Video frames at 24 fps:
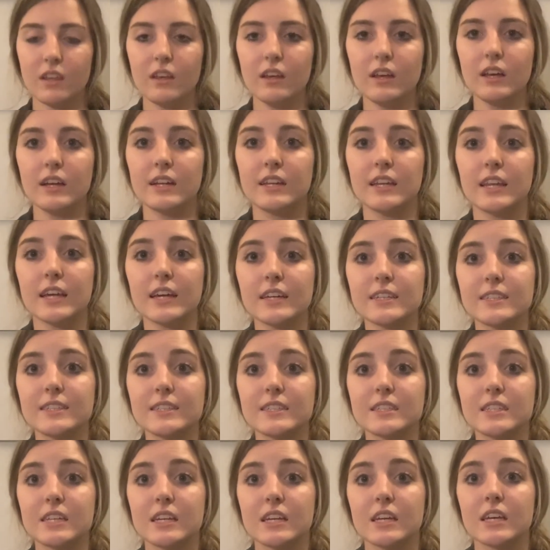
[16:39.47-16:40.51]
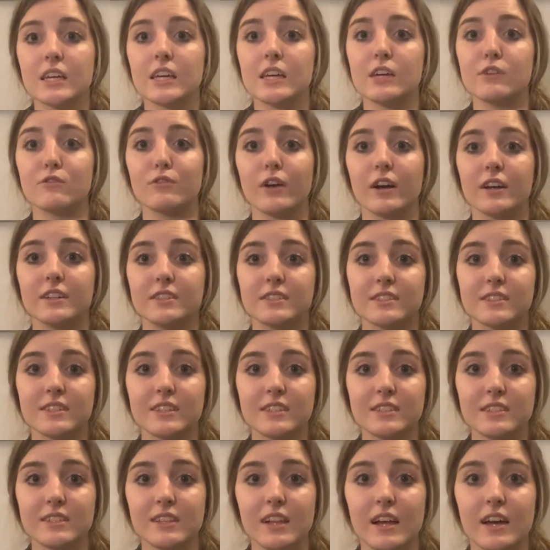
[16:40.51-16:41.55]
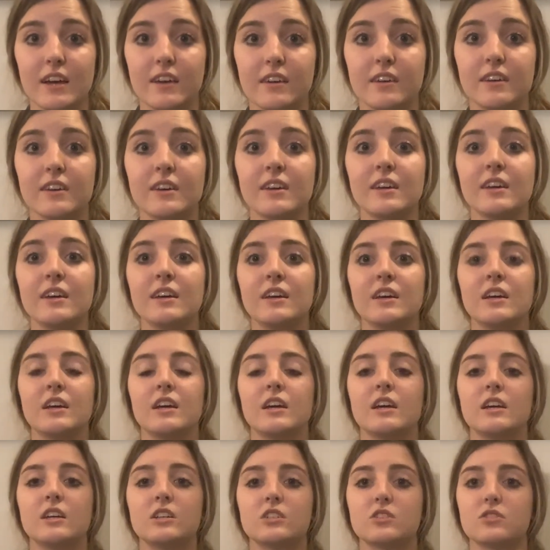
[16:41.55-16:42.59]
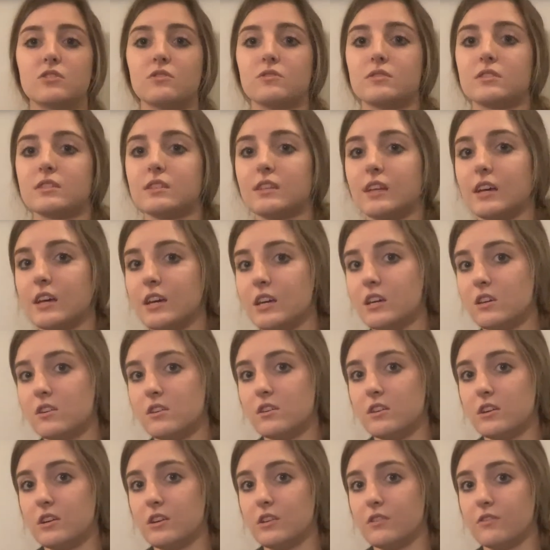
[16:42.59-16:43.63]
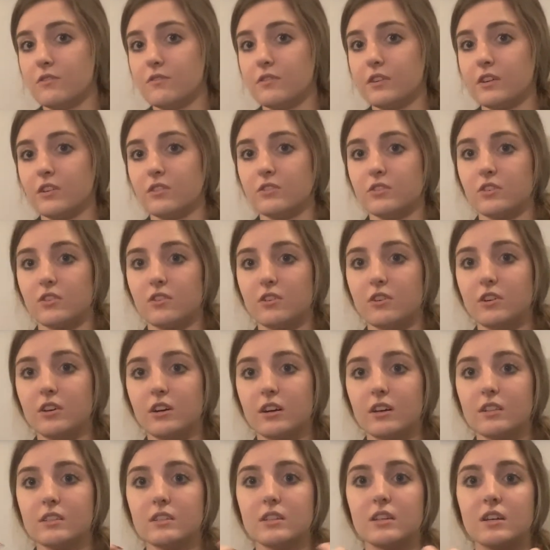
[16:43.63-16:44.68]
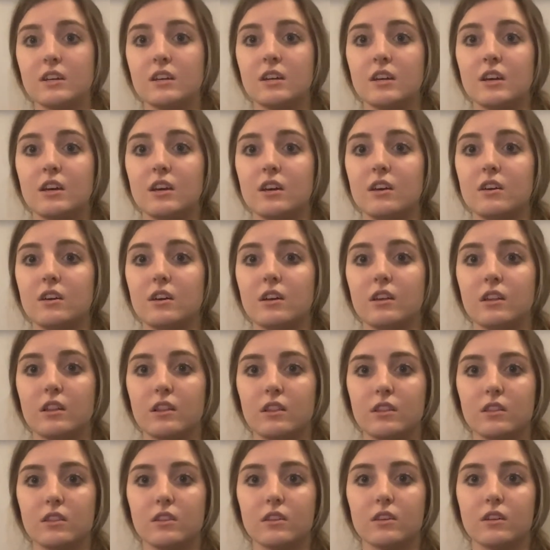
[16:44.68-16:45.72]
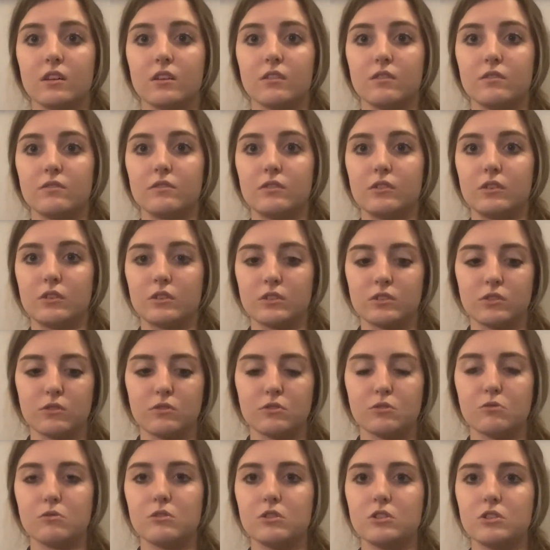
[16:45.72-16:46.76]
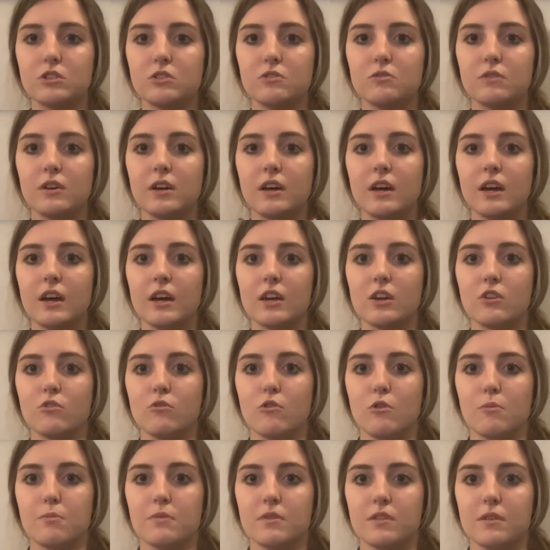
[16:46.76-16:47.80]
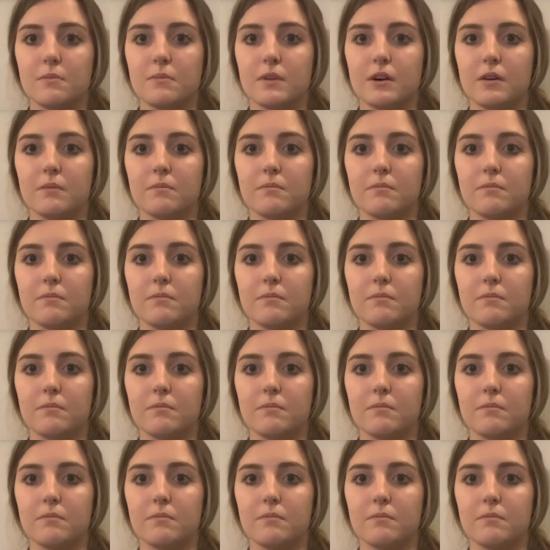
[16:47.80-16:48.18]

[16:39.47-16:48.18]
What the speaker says: Next, he rides in a sleigh. So sleigh, your fingers are hooked. The hooks are towards you and you open them up.